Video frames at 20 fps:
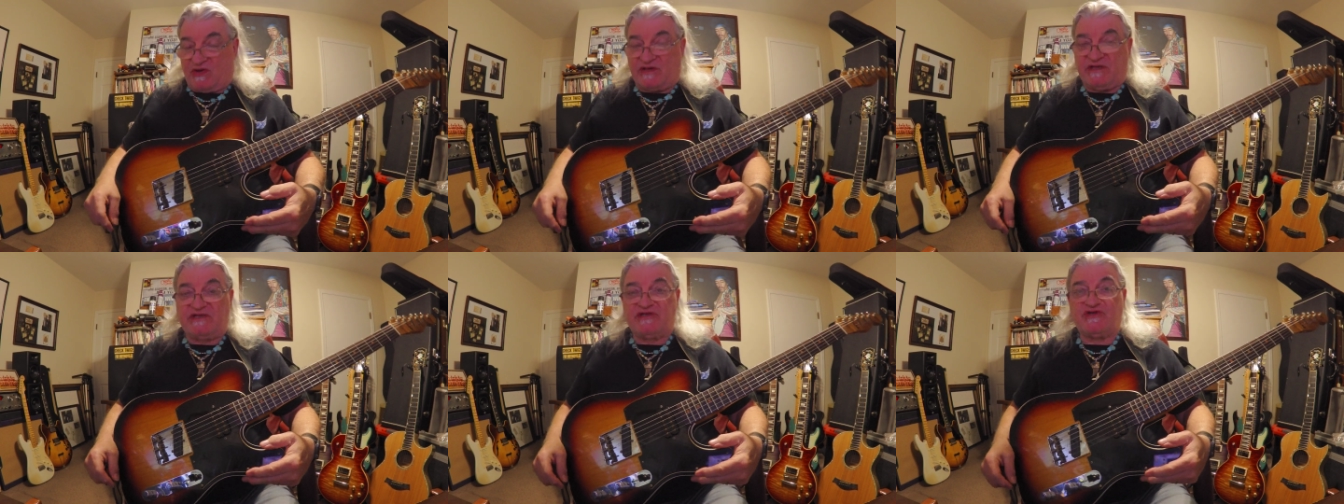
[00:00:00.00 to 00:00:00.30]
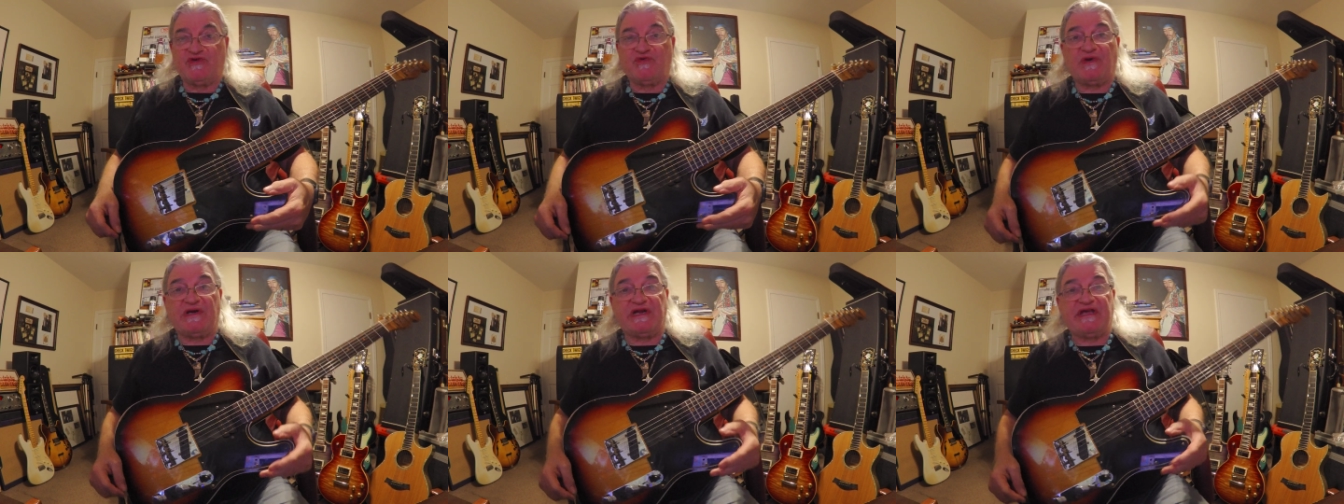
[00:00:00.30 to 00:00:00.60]
I didn't
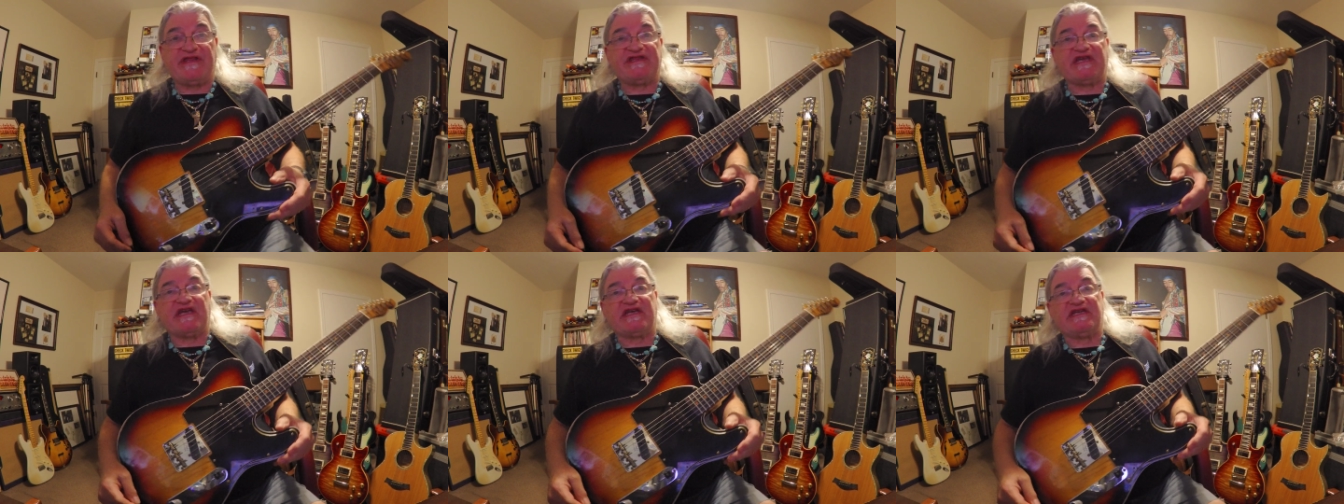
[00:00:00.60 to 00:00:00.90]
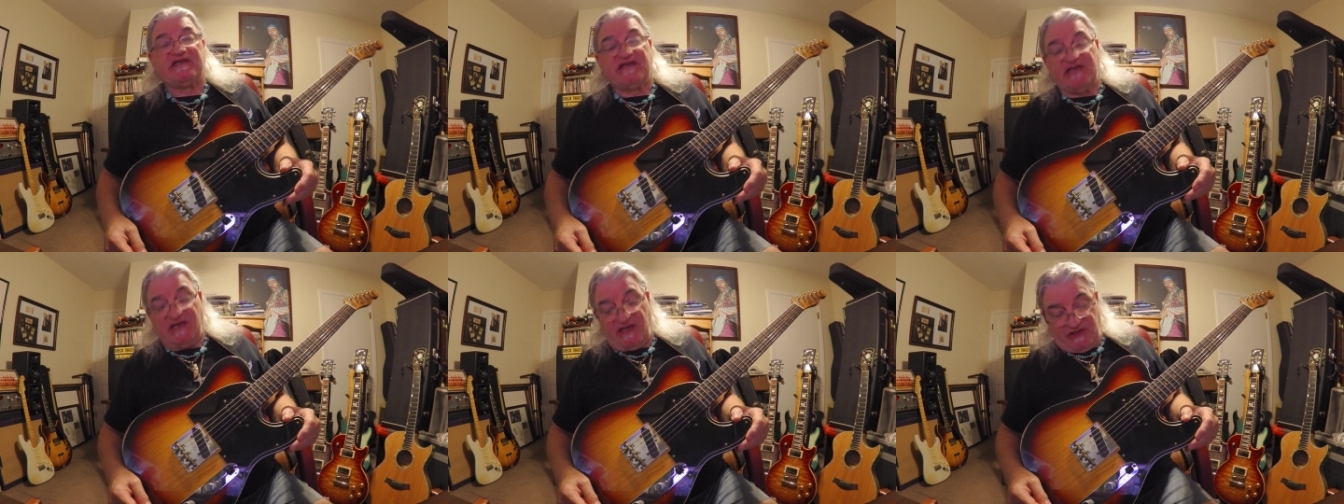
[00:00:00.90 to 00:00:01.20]
do anything
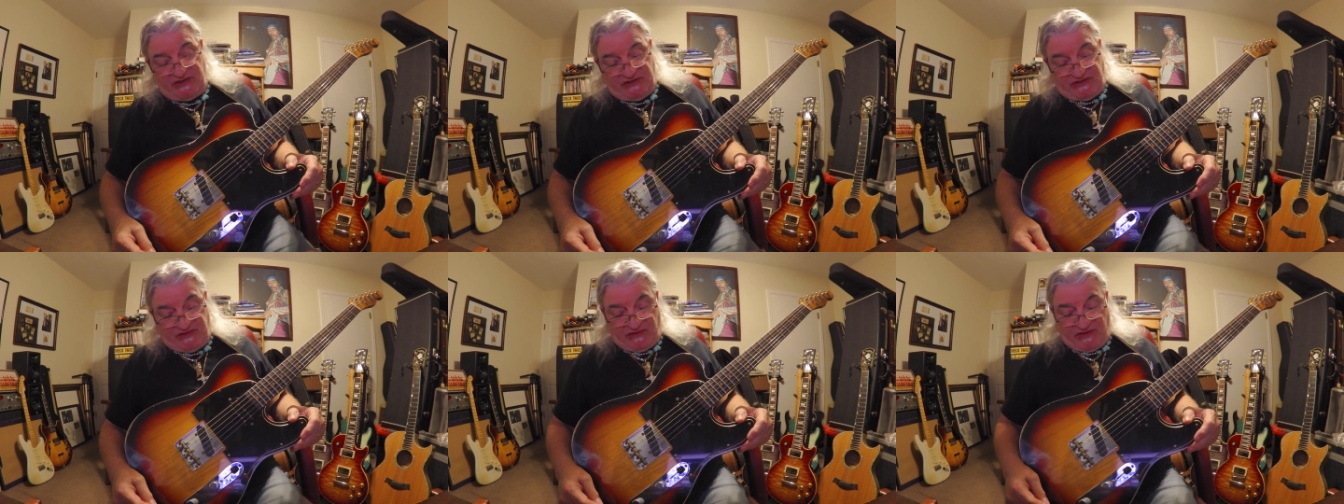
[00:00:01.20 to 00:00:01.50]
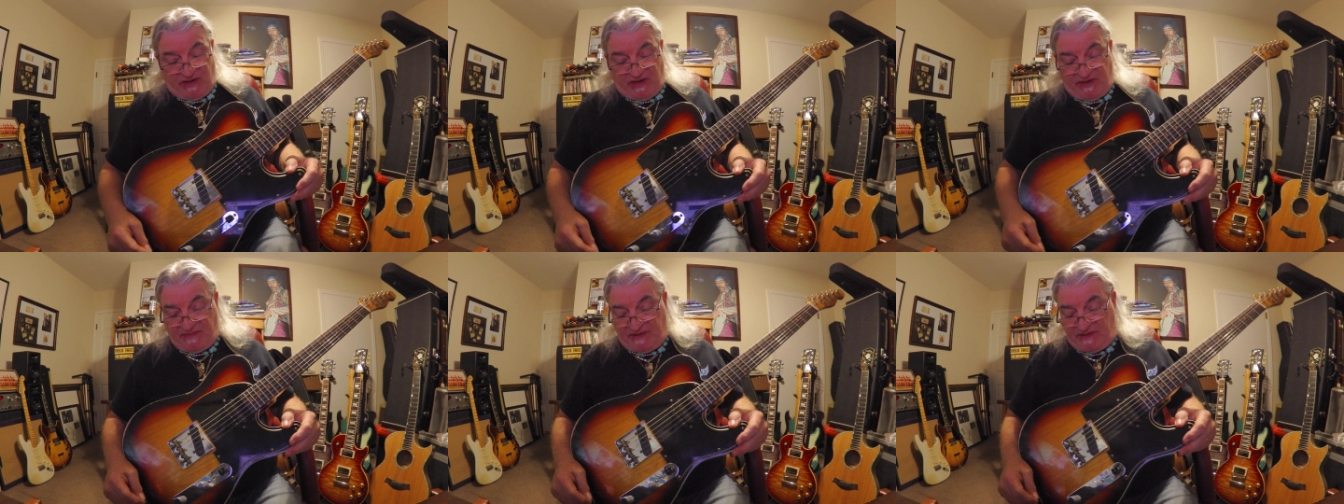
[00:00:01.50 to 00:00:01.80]

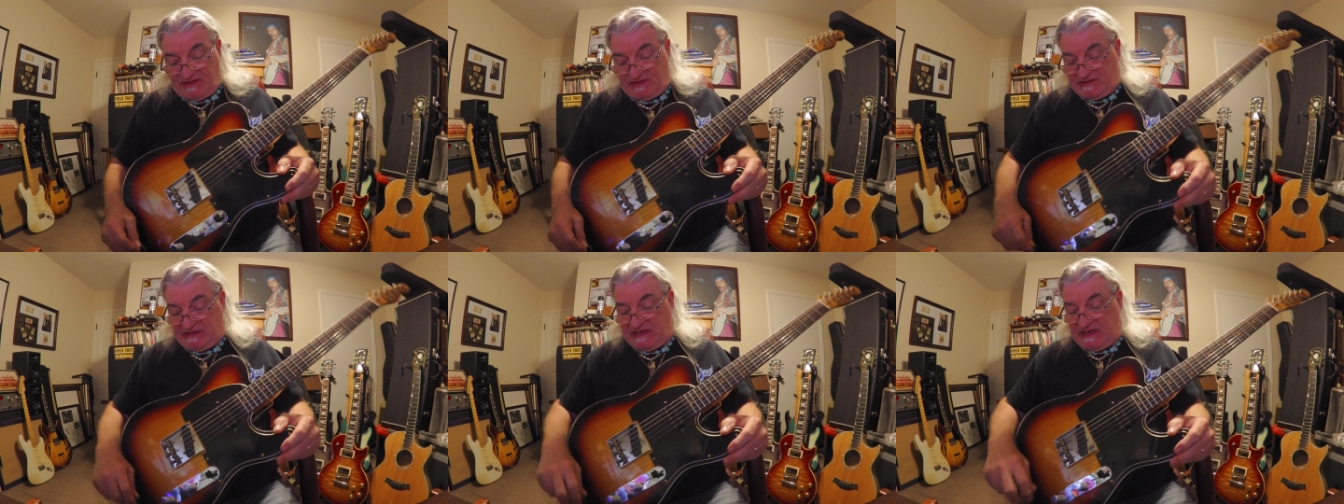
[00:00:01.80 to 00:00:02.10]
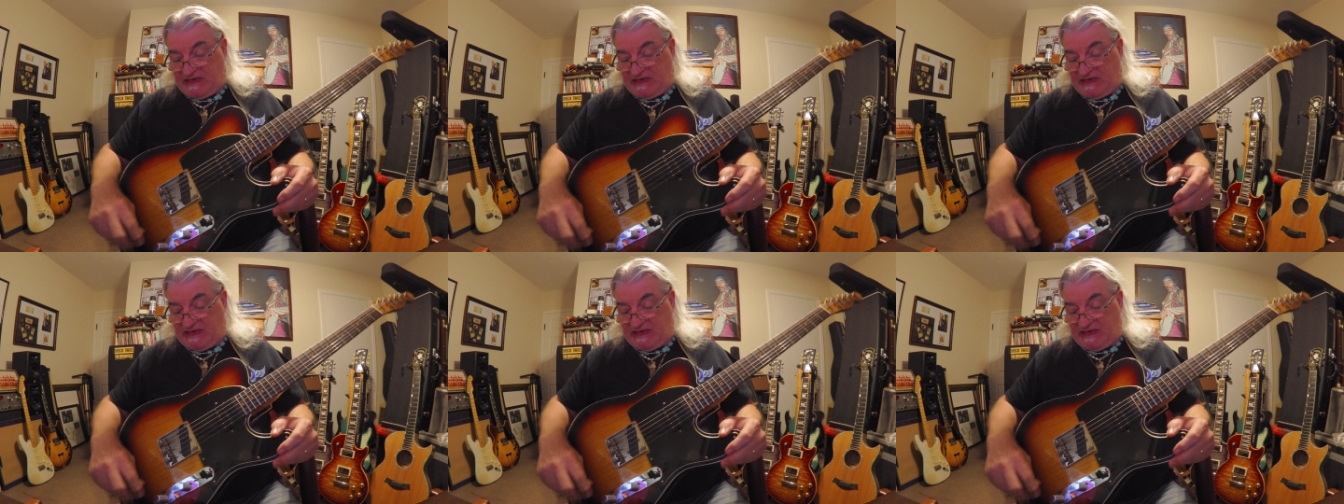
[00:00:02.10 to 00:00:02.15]
yesterday because I